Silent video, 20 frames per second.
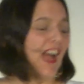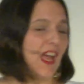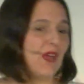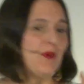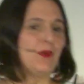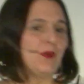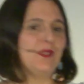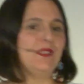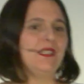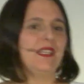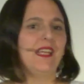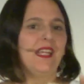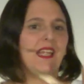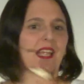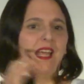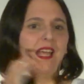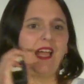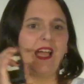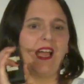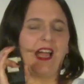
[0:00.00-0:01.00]
I
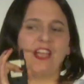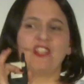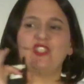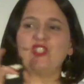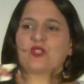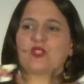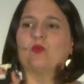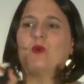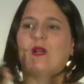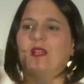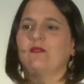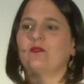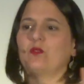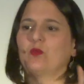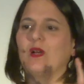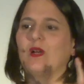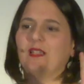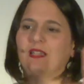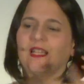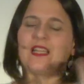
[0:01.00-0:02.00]
just
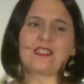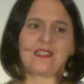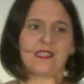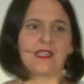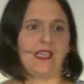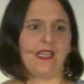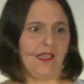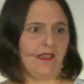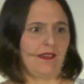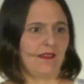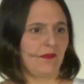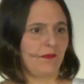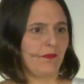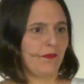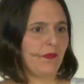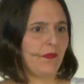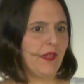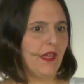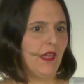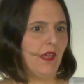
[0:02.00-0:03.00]
want one last thing.
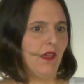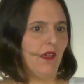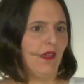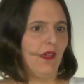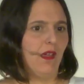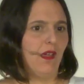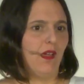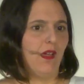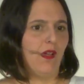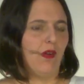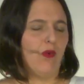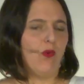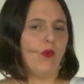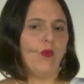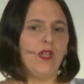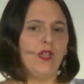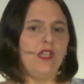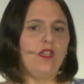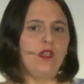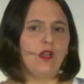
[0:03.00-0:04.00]

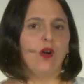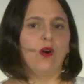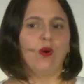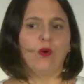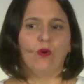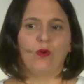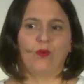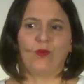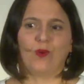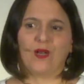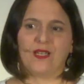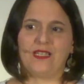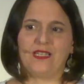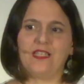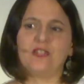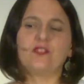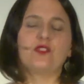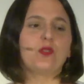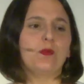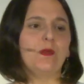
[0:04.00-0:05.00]
We know what
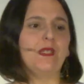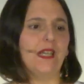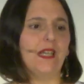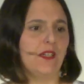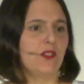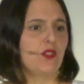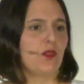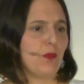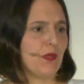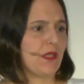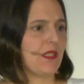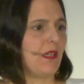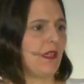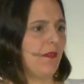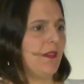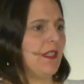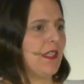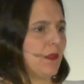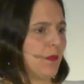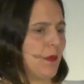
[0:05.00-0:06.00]
needs to be done to
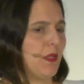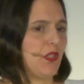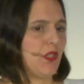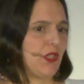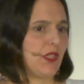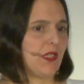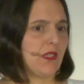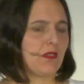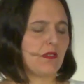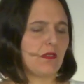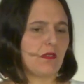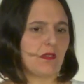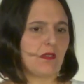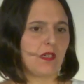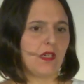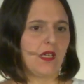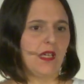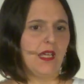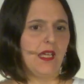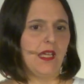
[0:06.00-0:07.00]
preserve this species.
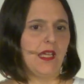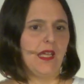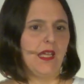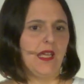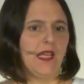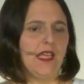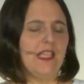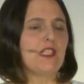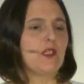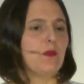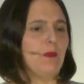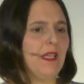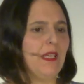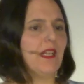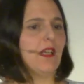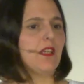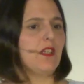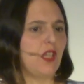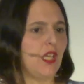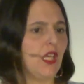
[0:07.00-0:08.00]
It's
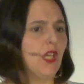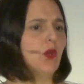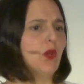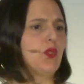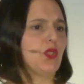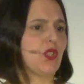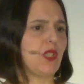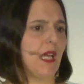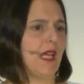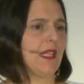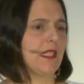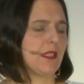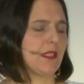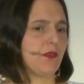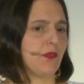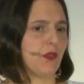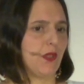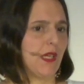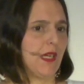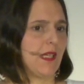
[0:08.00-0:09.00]
been a huge
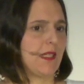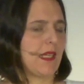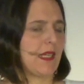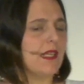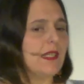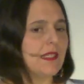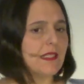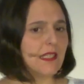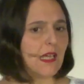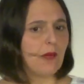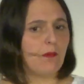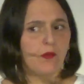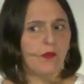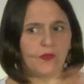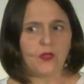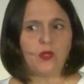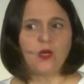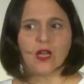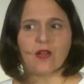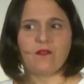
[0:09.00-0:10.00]
challenge for us, and some
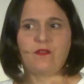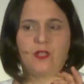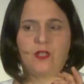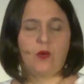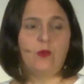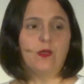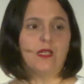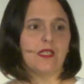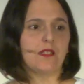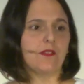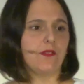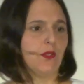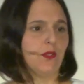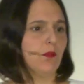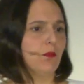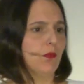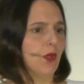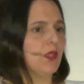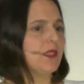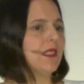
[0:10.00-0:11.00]
of you have known us
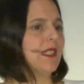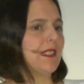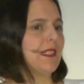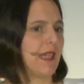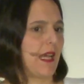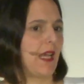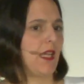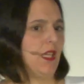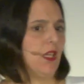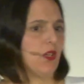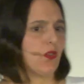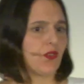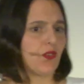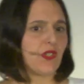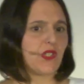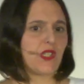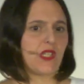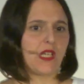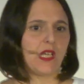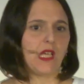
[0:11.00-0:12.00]
for more than 10
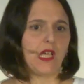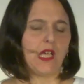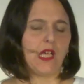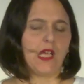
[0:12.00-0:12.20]
years.